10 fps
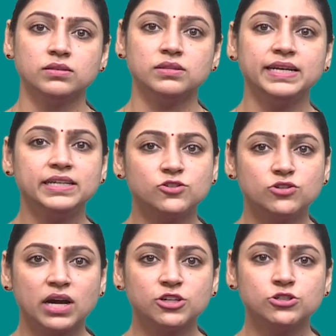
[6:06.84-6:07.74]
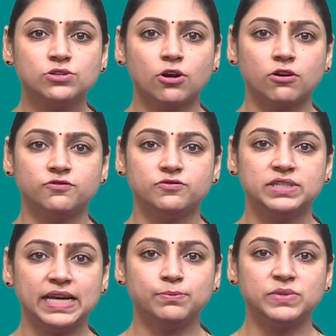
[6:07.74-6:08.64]
The introduction of
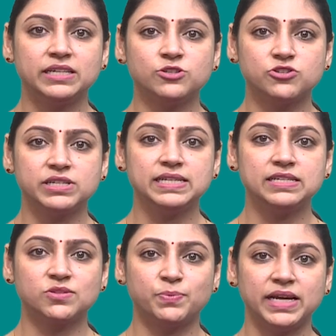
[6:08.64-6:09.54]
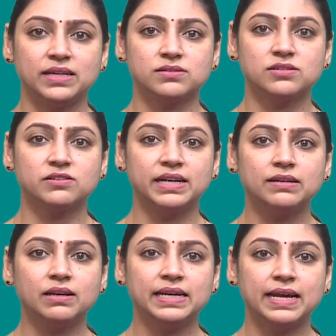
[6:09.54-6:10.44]
depth in 3D space
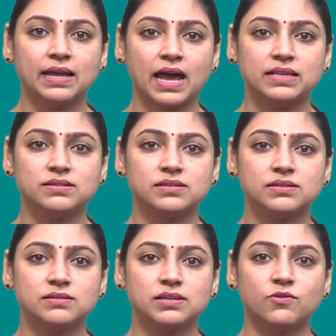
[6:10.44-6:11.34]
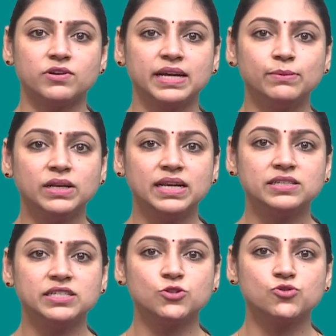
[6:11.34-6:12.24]
greatly enhances our
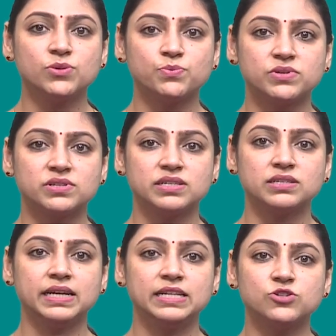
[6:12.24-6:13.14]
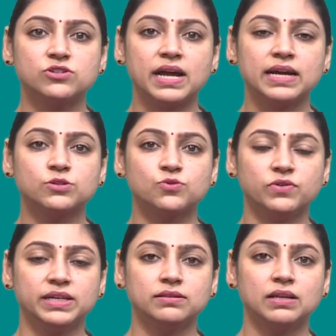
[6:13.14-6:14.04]
ability to represent, interact
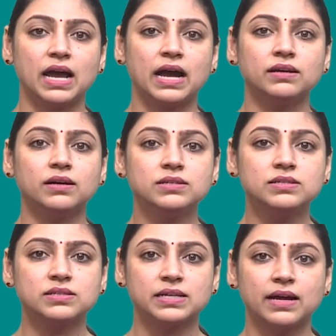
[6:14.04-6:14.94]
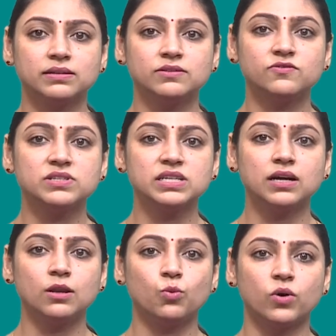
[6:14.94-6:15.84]
with, and understand the
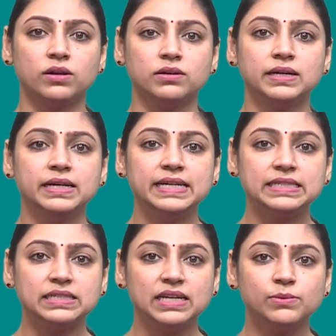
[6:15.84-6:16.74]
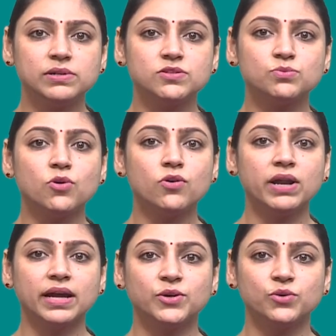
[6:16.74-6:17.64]
physical world. It enables more
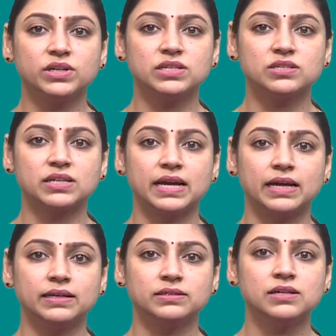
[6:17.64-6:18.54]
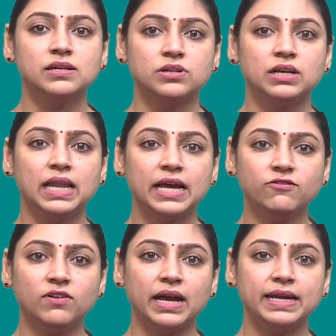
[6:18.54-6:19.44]
accurate and
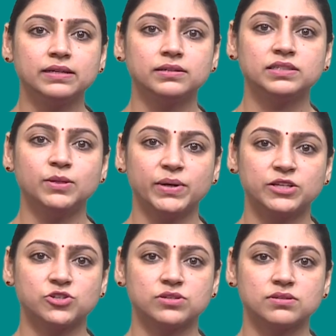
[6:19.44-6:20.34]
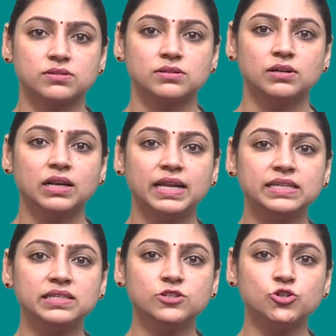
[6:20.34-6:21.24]
lifelike depictions,
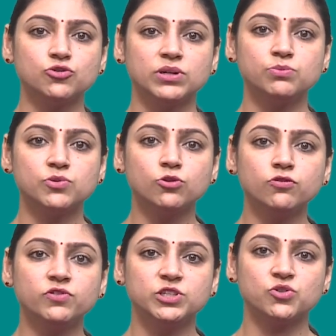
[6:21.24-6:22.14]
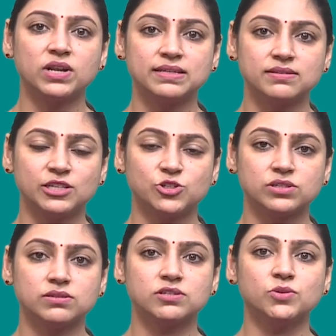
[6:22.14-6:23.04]
leading to improved visualizations,